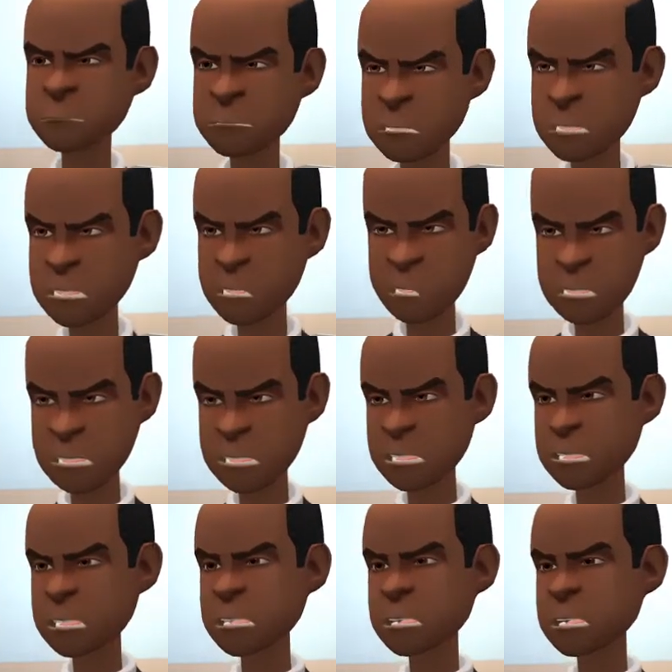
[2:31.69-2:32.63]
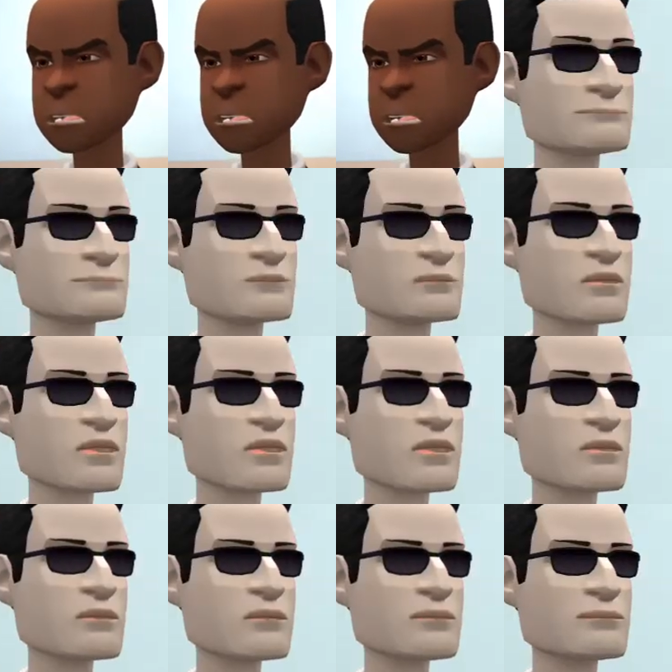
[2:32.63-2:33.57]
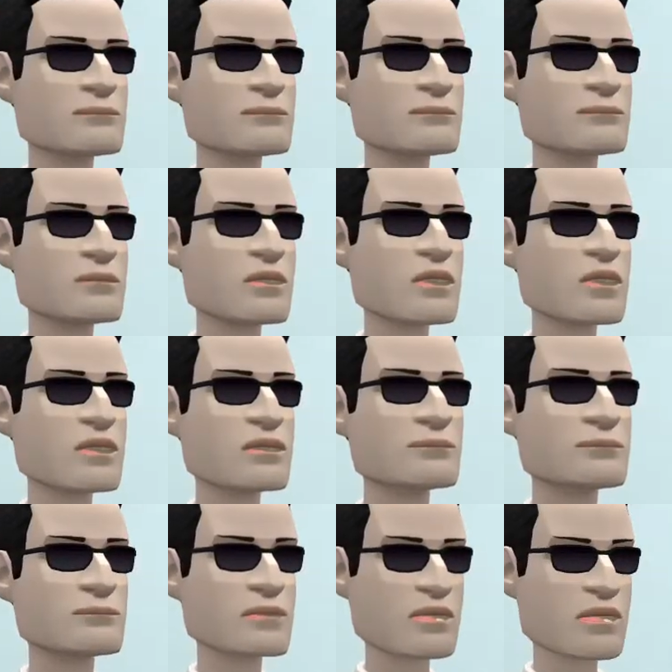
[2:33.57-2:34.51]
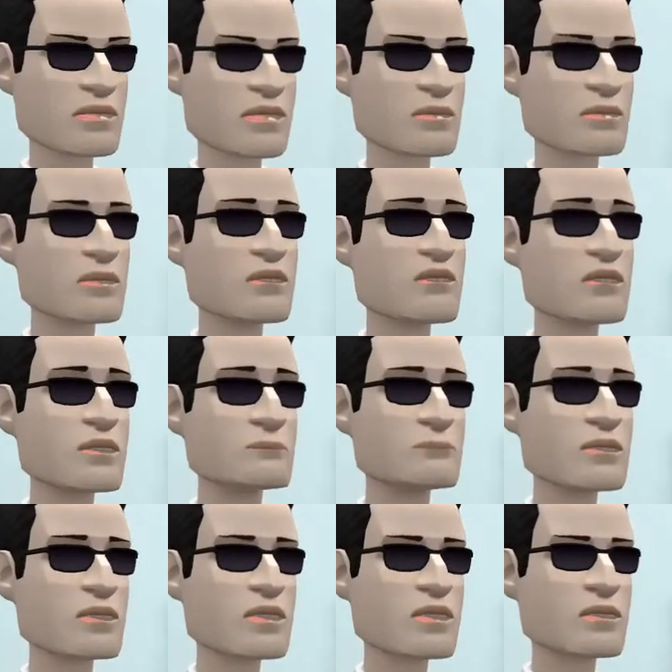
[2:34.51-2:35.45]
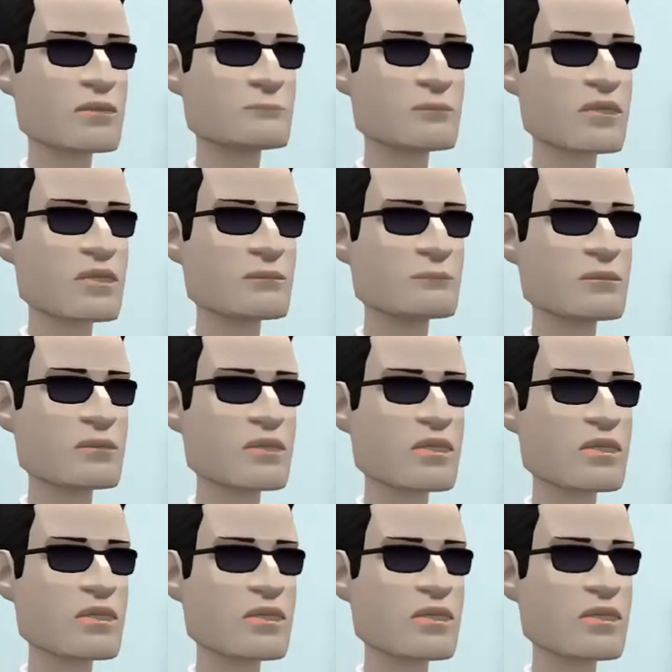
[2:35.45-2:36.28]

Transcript: You know what to do. Yes, sir, I will serve him a hospital meal.